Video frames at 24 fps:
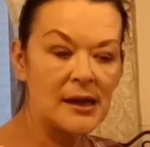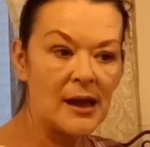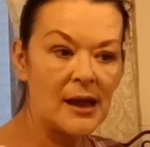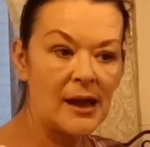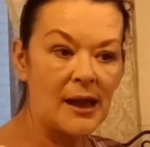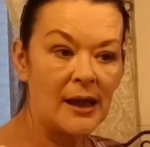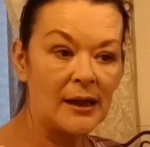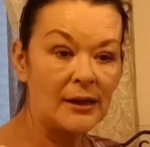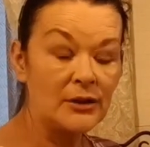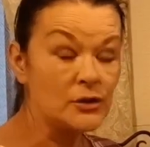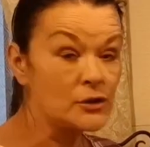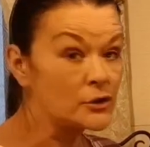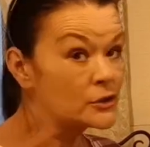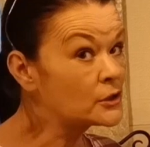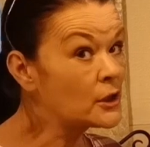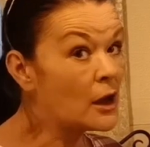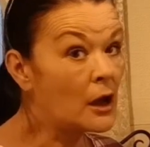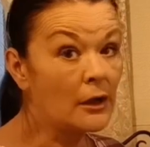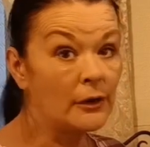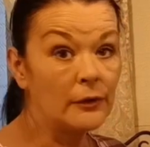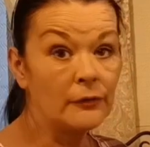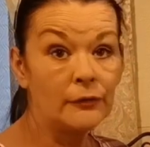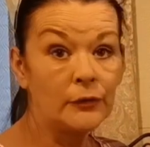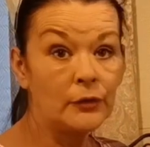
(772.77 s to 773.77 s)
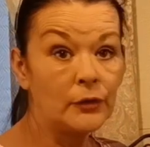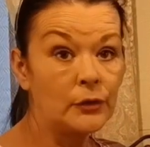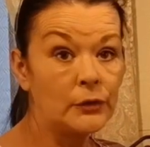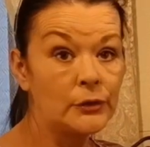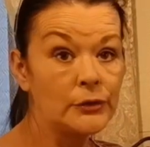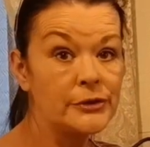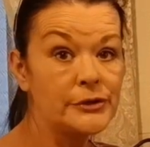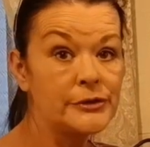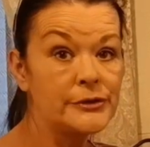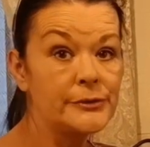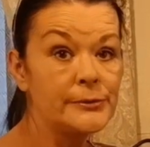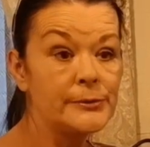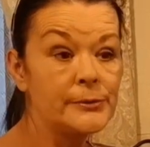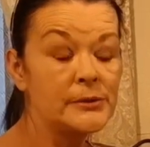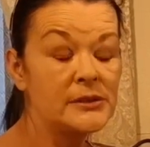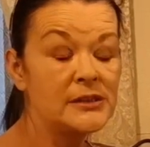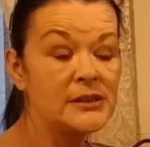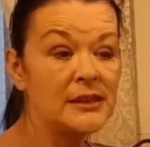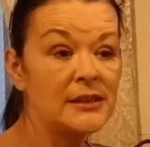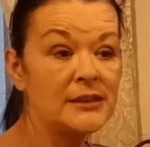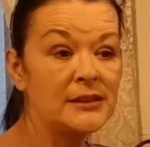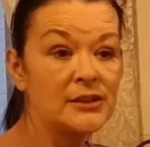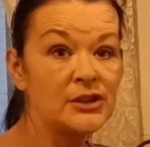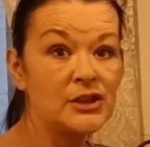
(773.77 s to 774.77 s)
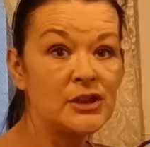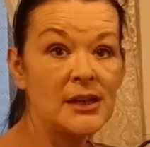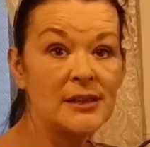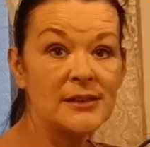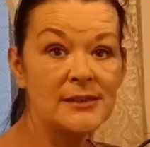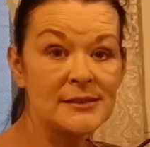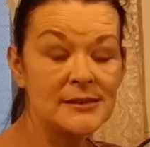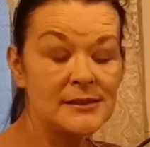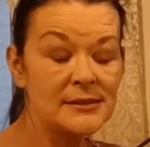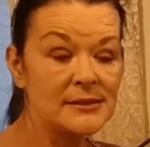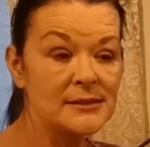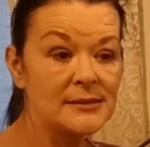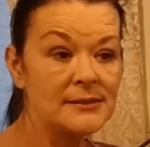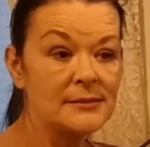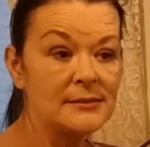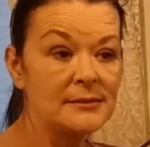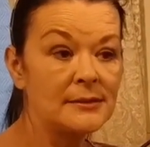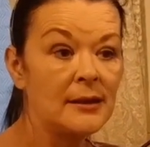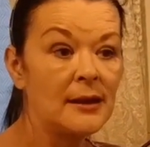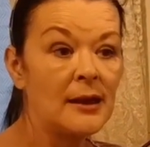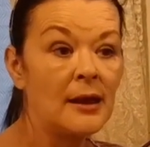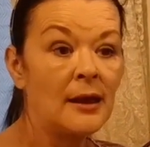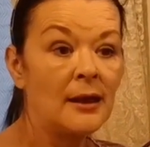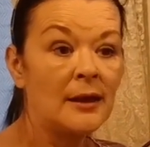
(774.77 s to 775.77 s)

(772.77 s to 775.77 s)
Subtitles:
I just can't afford to take the chance and